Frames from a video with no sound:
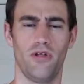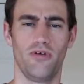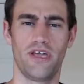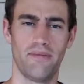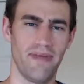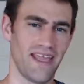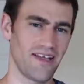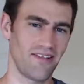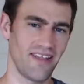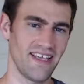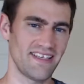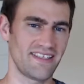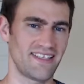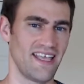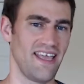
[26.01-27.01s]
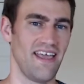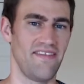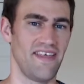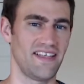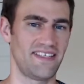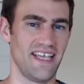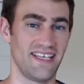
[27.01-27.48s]
You can make a list
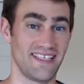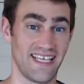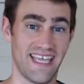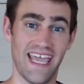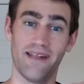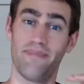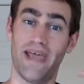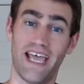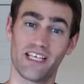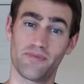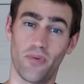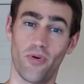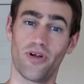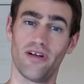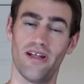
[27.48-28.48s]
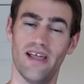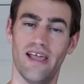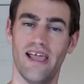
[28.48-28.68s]
that says get passport